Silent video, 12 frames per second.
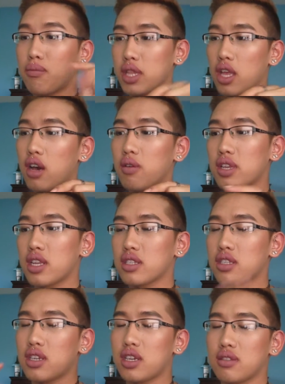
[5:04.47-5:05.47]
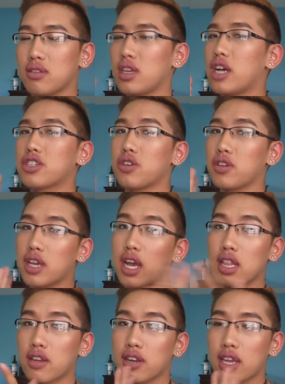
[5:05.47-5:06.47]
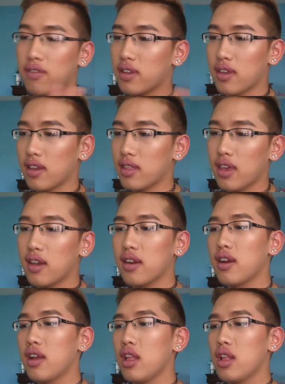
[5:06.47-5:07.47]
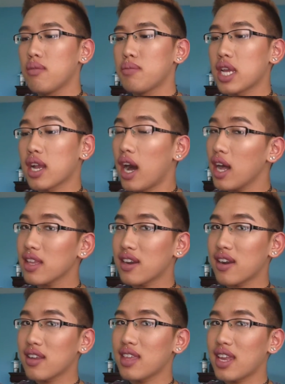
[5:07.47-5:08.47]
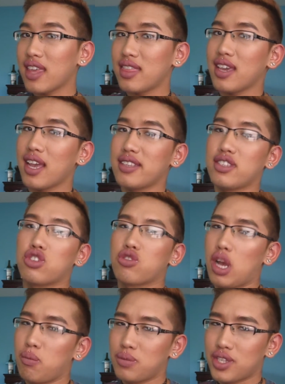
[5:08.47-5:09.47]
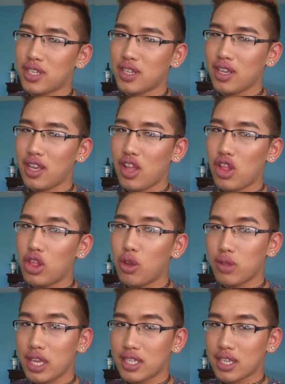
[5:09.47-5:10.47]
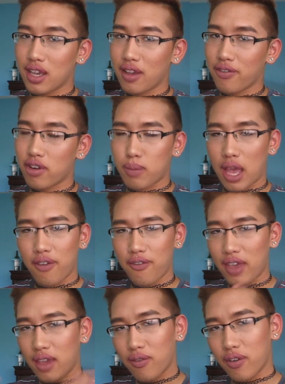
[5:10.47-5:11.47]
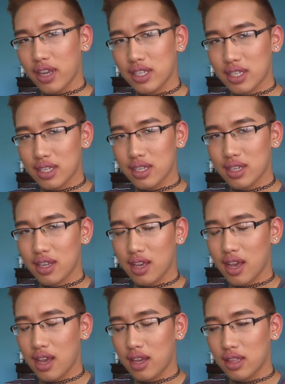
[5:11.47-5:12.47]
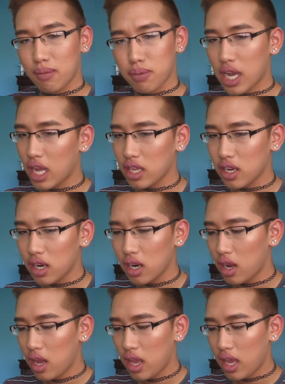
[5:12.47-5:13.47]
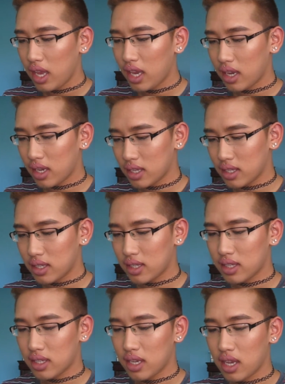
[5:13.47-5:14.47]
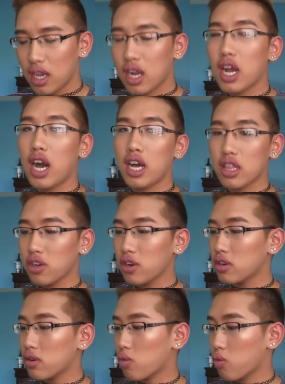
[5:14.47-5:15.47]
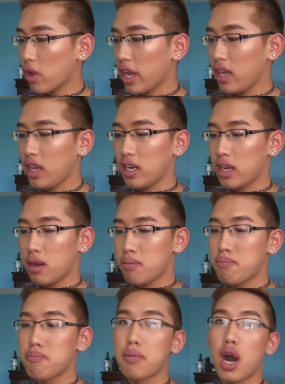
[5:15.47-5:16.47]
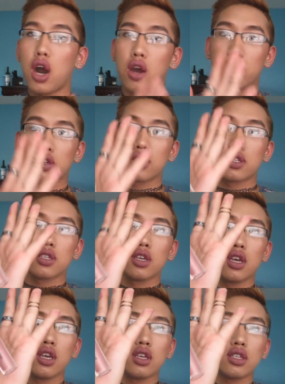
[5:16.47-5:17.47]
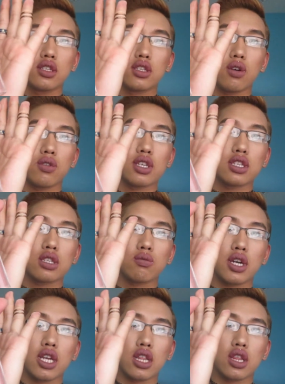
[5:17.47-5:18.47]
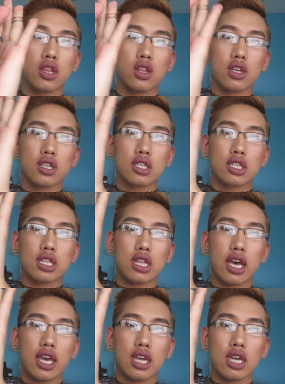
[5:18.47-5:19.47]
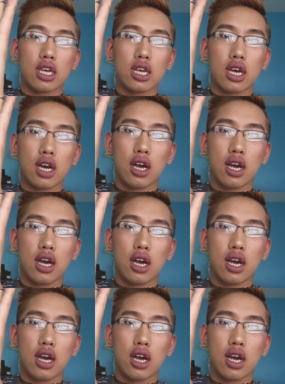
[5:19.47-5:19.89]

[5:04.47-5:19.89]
below, and I'll show you the color and everything in there. But a color that I think has trumped Lolita for my favorite lip color is ColouredRaine Mars. So this is what it looks like.